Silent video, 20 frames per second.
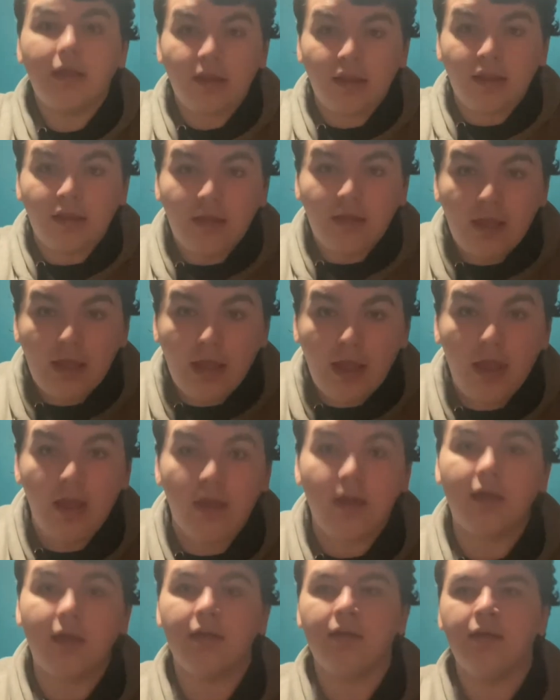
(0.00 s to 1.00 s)

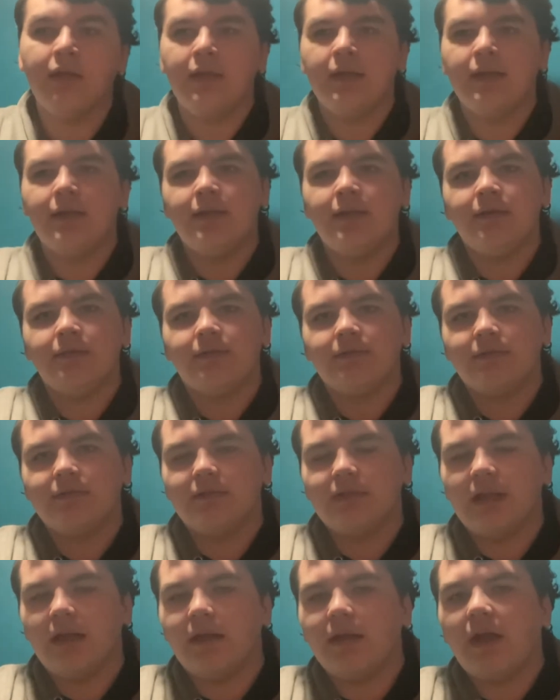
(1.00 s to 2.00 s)
yeah,
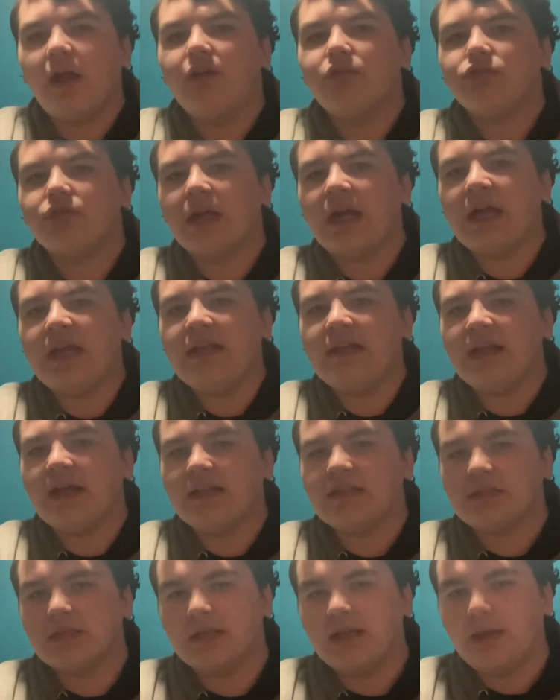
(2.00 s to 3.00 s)
I'll try
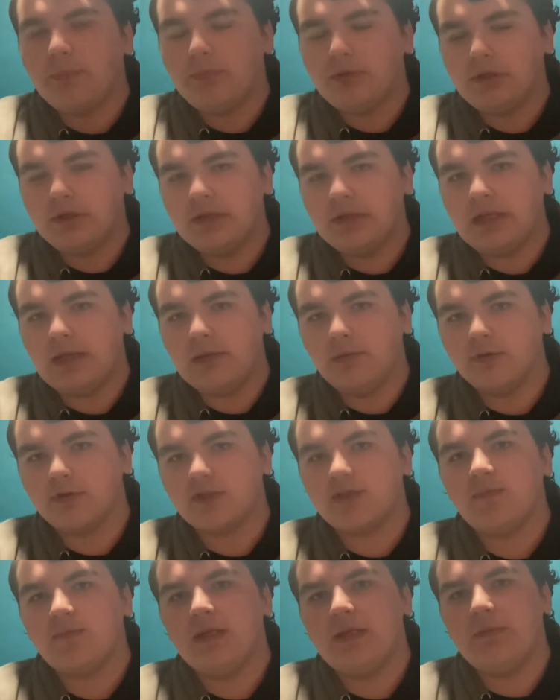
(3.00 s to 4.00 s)
not to upload any more
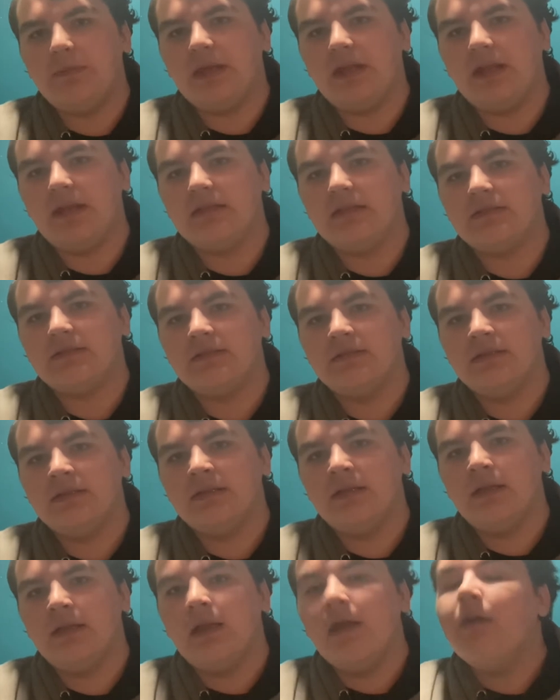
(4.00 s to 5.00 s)
speed paints.
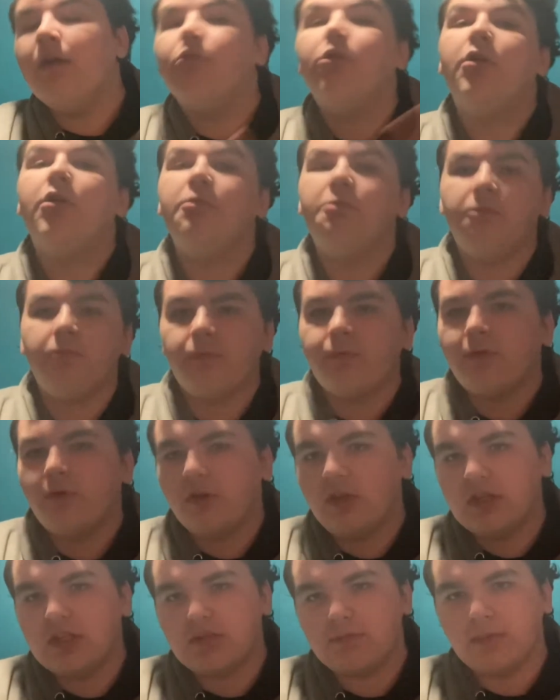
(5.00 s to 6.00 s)
Well, for
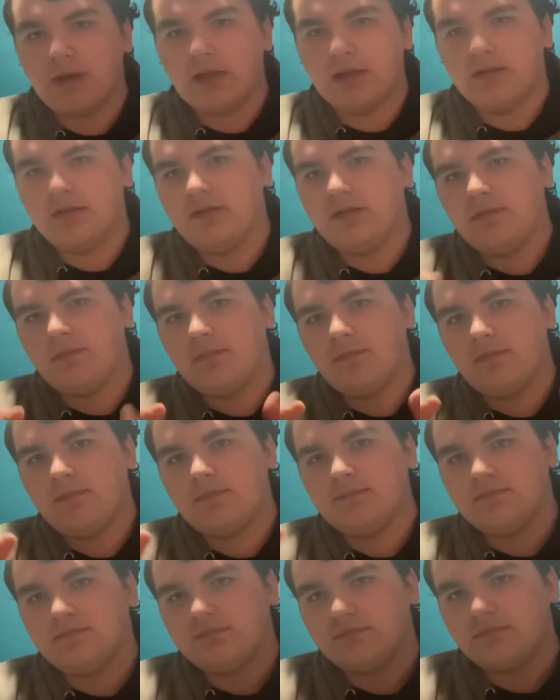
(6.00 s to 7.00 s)
this month.
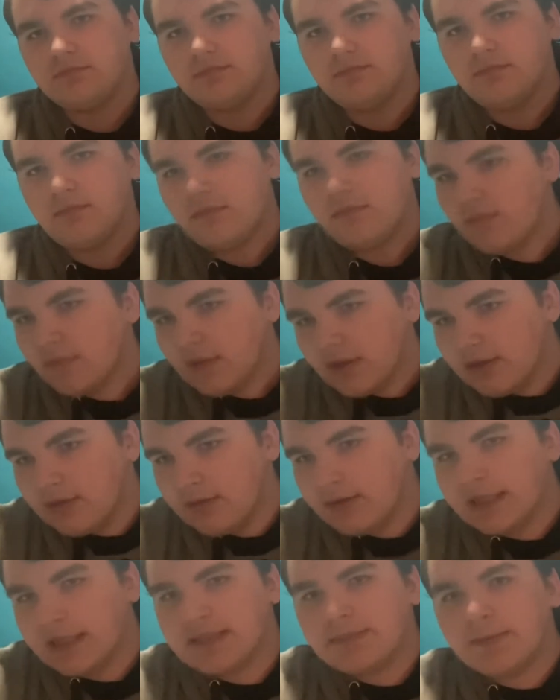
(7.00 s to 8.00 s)
And
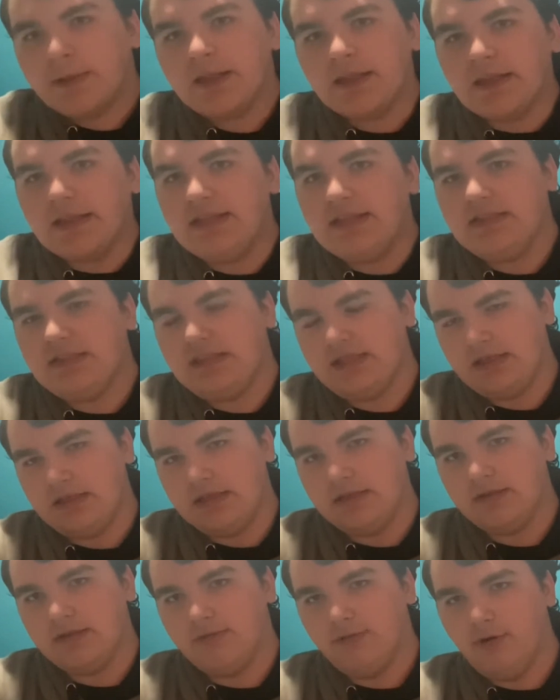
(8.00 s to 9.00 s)
that's my
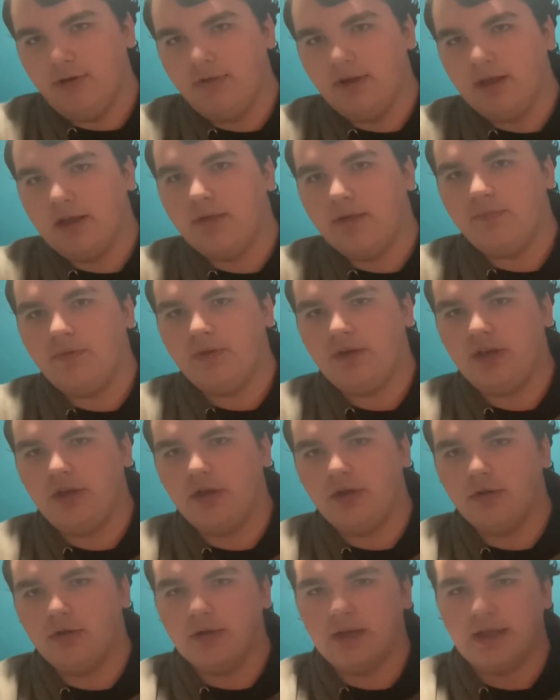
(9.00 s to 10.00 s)
easy
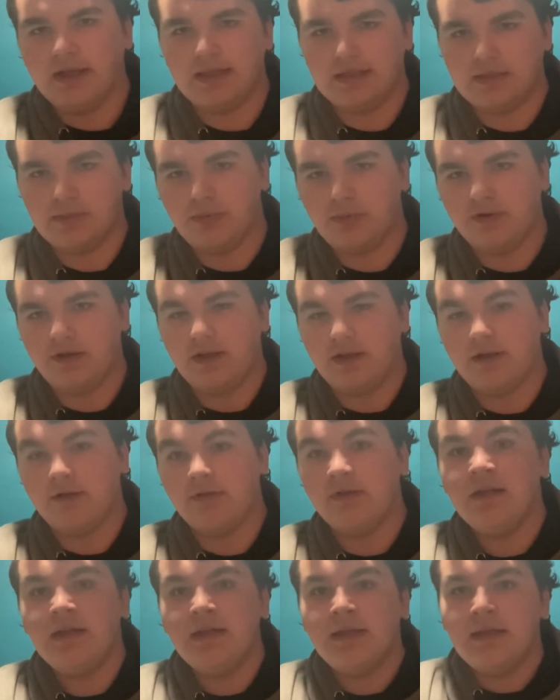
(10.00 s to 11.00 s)
video I get to put out.
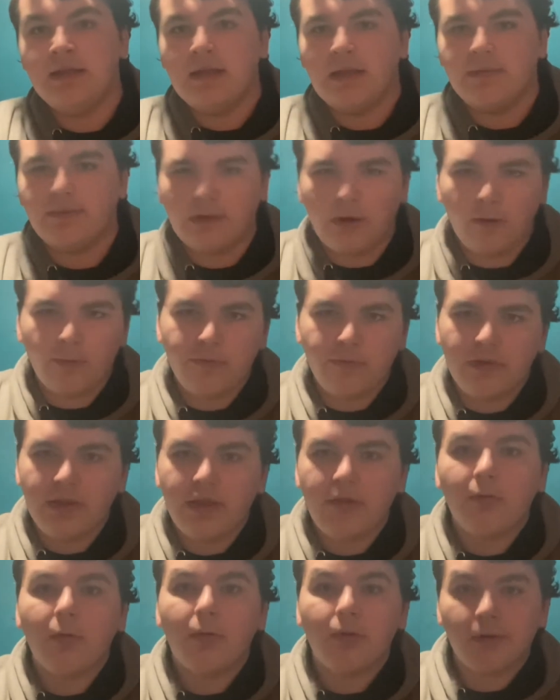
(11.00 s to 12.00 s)
If I don't feel
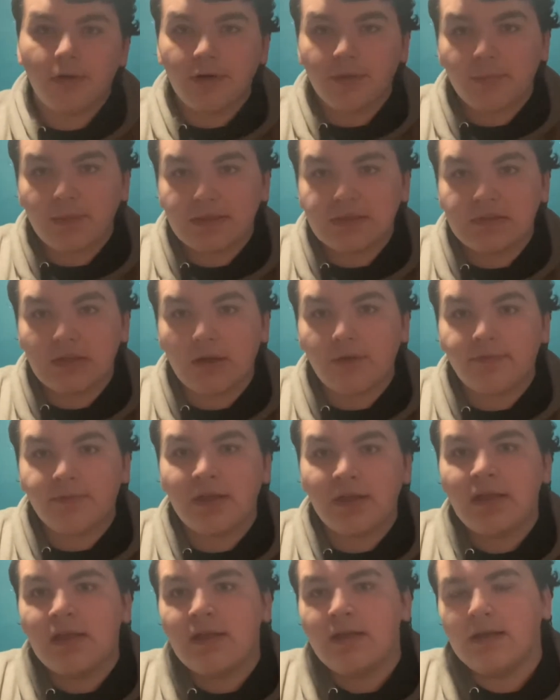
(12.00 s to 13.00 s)
like recording myself,
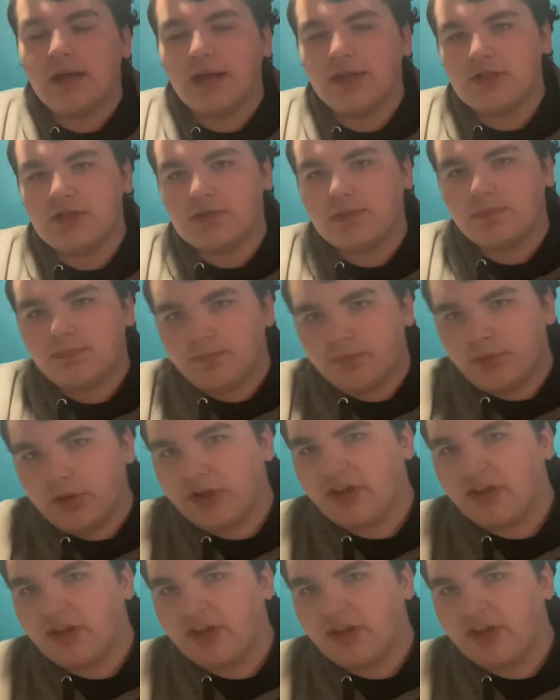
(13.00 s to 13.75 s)
I just put